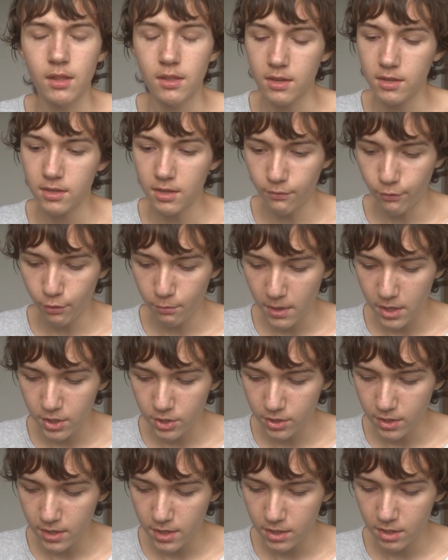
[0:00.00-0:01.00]
This
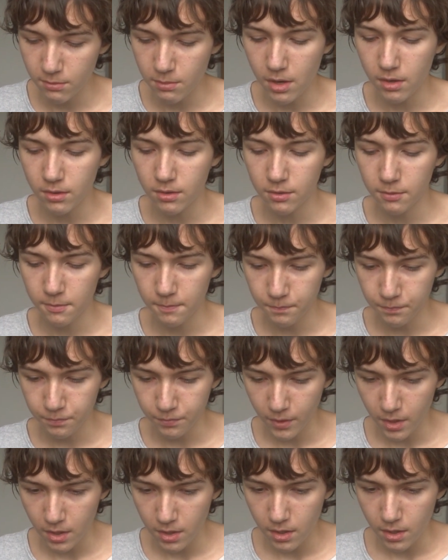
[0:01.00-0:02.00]
information is about
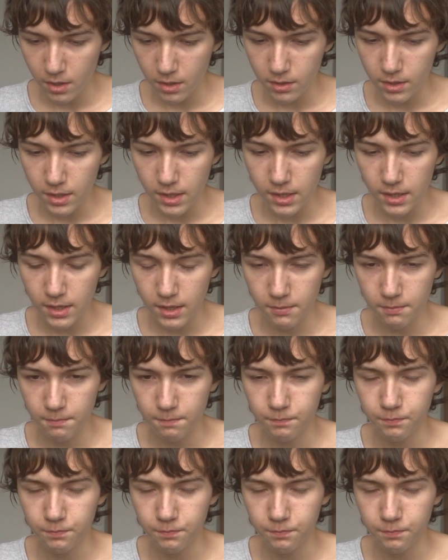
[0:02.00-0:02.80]
the